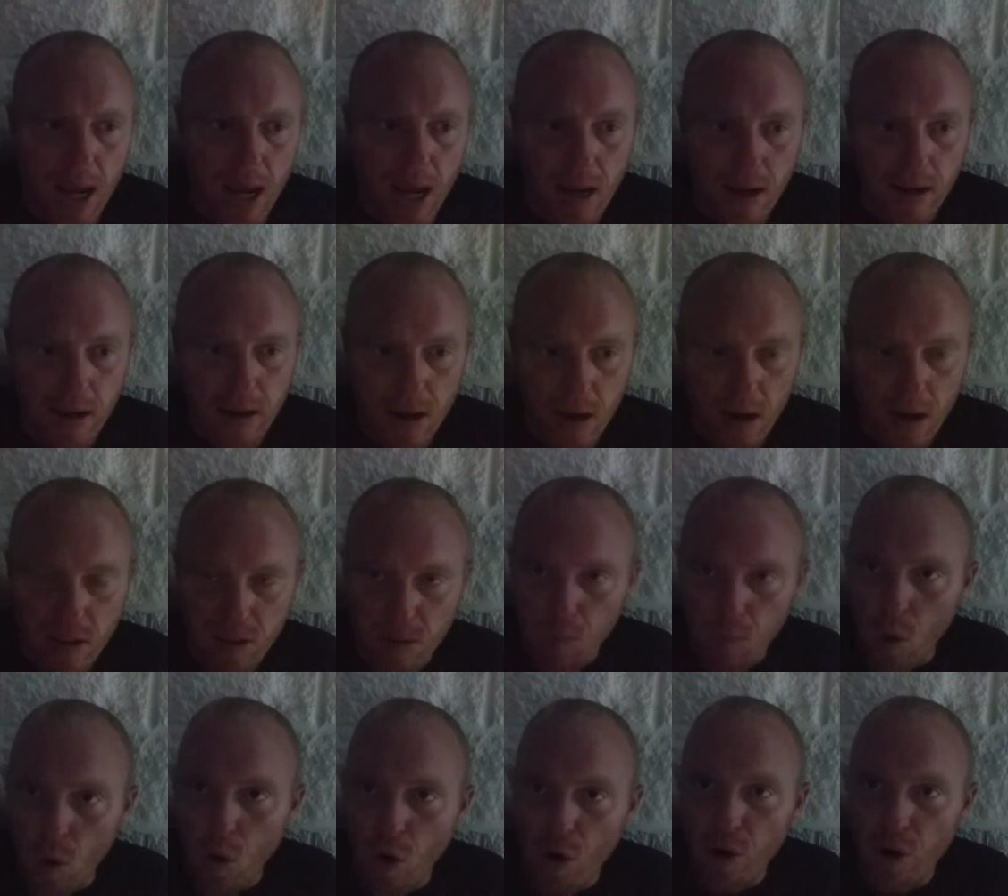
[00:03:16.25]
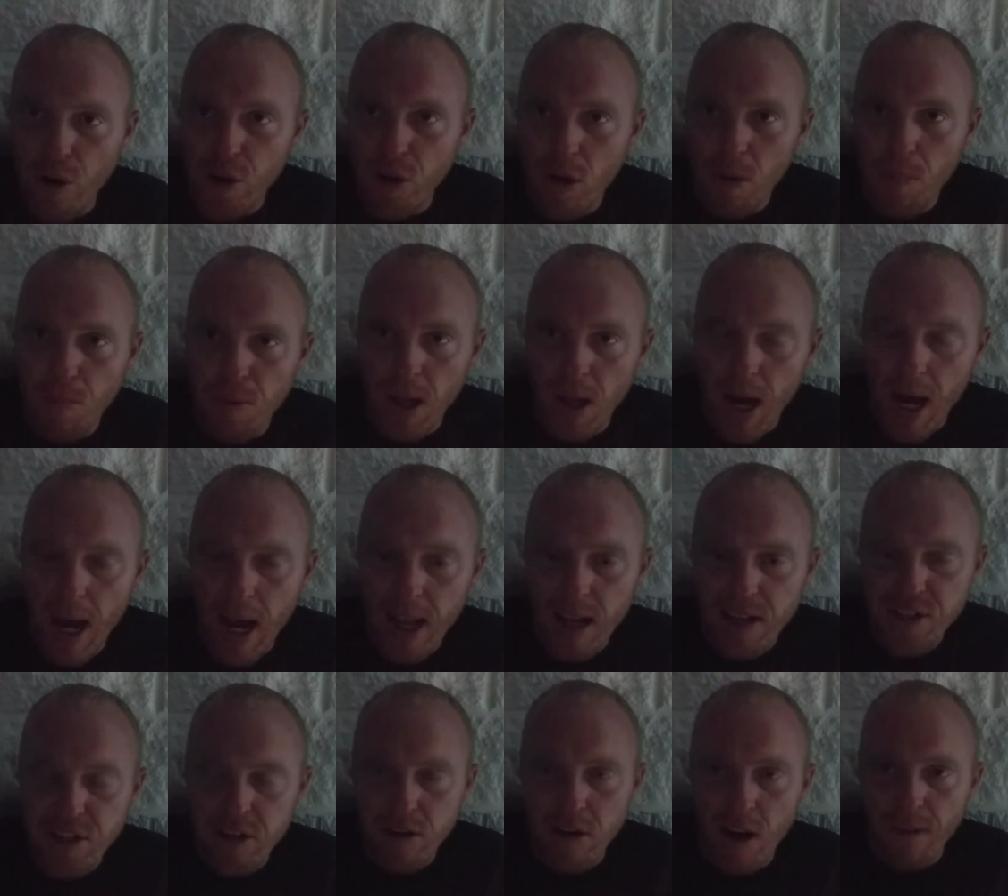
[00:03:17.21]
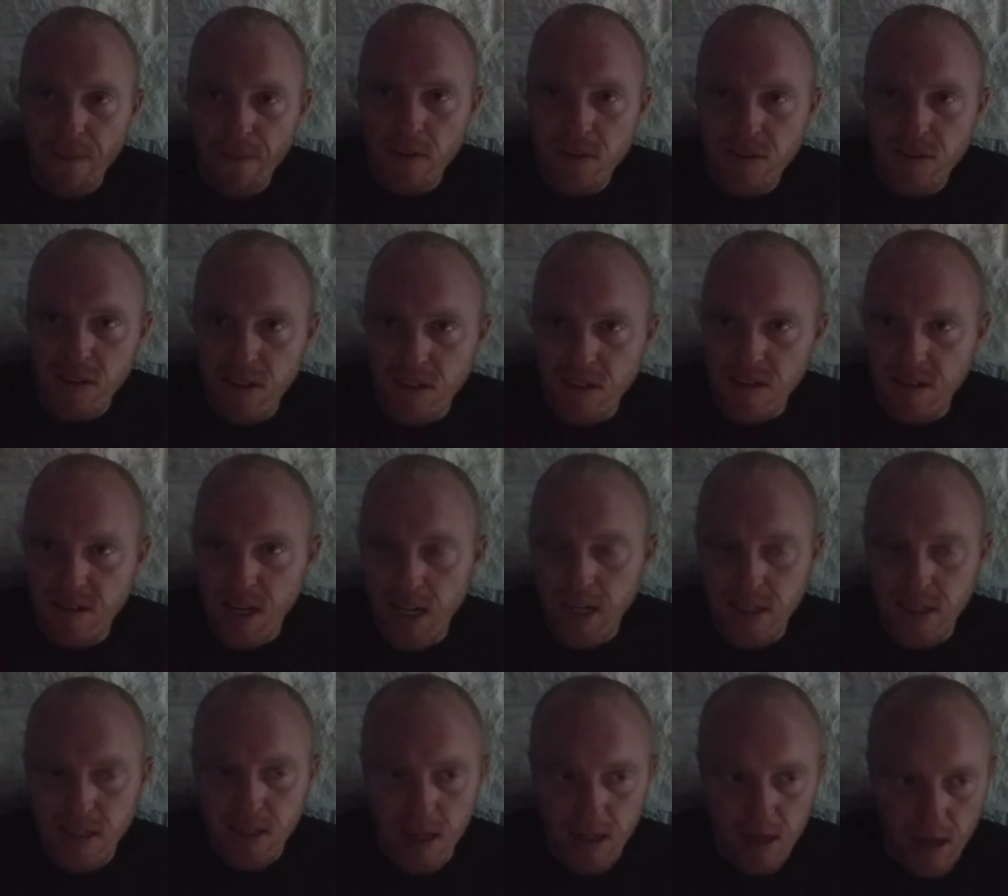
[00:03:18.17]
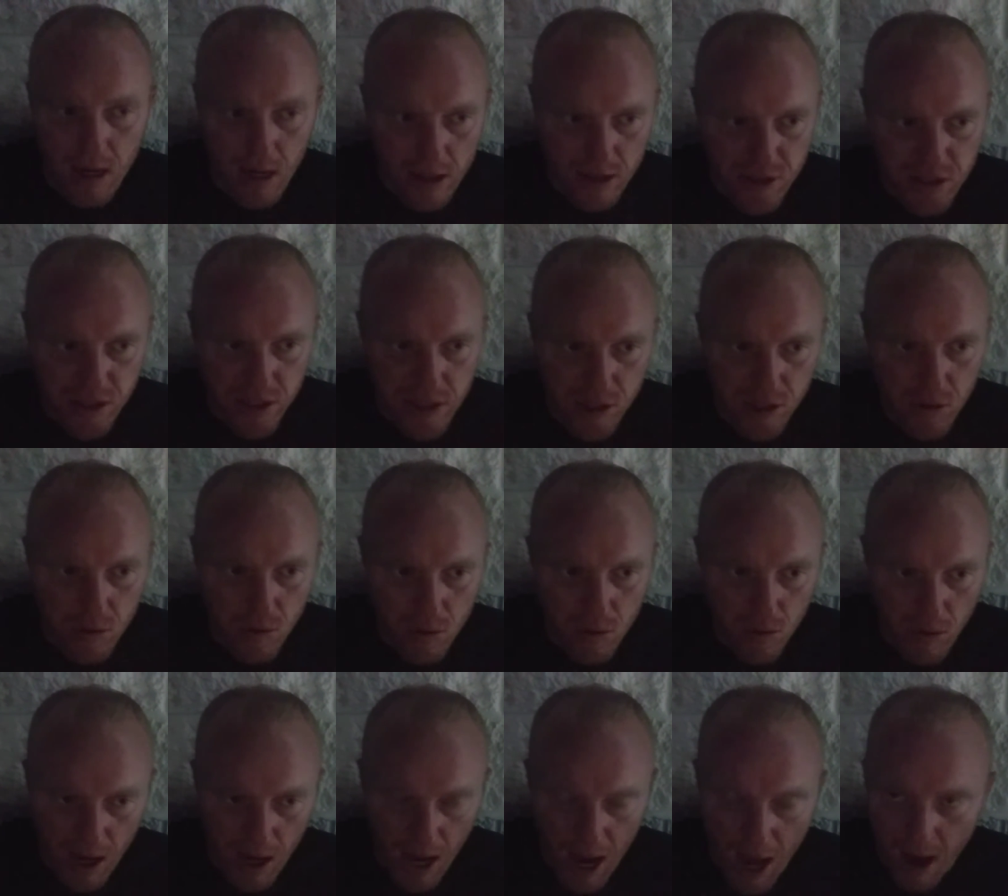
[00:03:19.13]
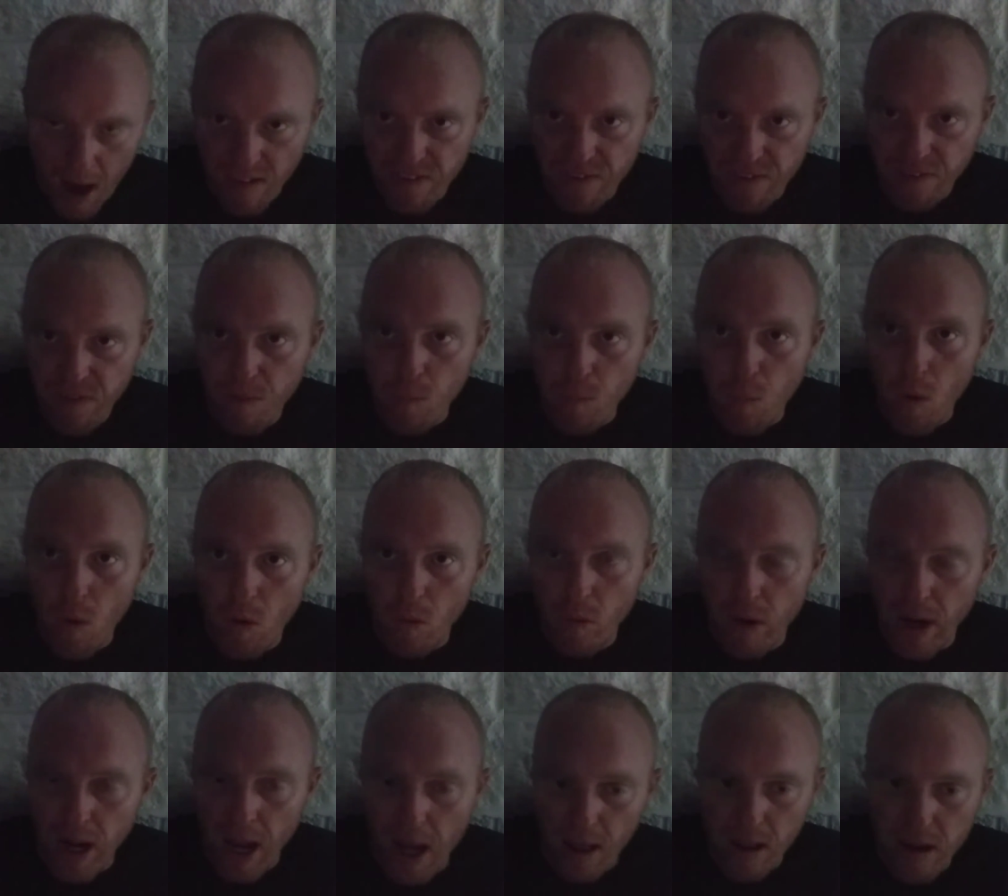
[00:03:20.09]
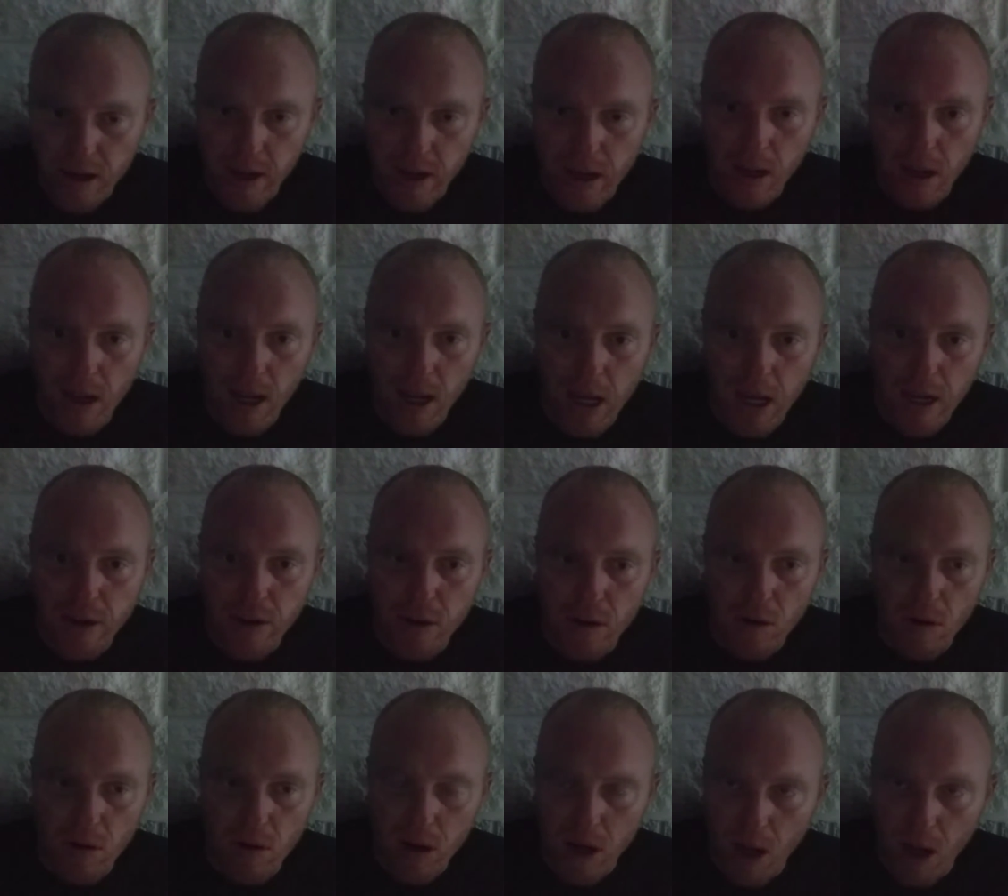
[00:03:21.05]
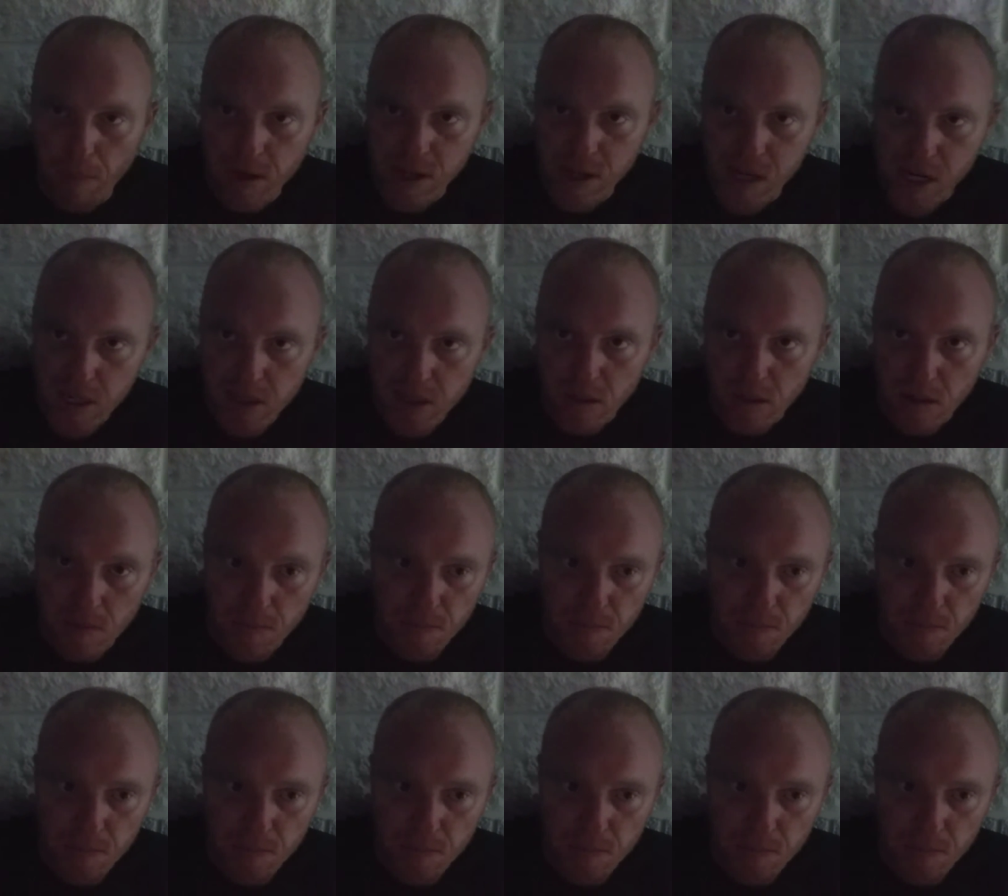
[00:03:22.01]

And the more you apply into your efforts in designing technology, you'll have more reality in your computation,